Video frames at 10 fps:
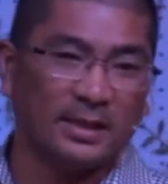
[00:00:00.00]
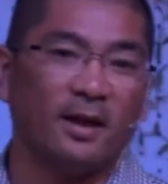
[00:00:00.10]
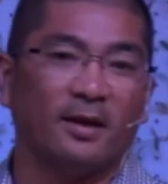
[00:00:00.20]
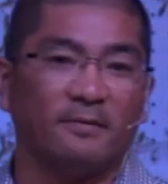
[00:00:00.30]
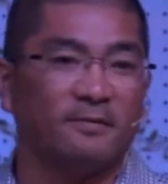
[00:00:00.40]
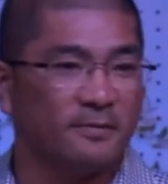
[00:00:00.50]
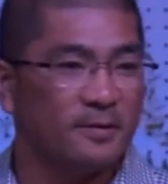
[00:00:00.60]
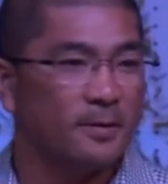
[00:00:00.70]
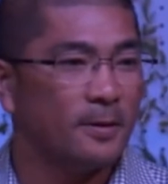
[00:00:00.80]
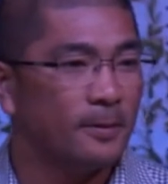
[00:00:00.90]
life.
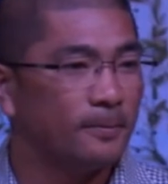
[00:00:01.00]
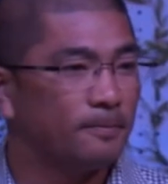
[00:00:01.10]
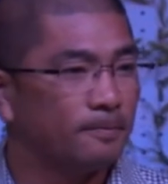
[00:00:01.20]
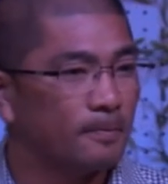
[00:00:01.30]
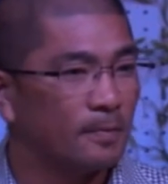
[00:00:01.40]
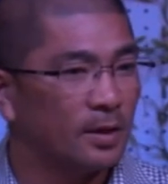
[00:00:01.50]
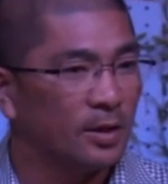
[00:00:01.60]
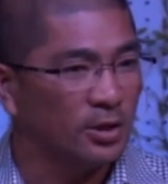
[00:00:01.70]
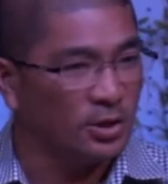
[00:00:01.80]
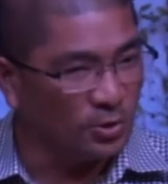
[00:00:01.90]

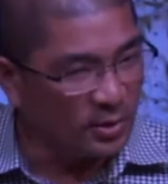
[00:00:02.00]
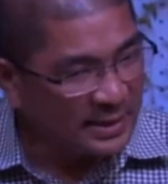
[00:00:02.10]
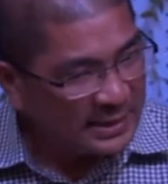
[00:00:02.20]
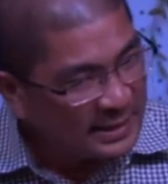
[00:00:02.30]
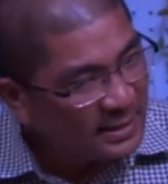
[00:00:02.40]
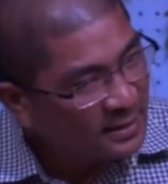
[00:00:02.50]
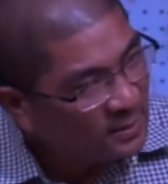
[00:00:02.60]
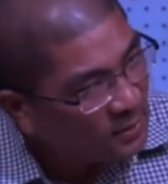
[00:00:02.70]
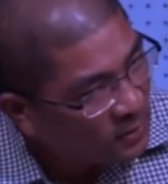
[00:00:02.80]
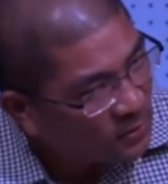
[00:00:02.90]
You lean in
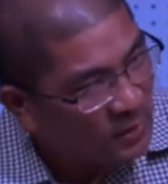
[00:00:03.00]
a little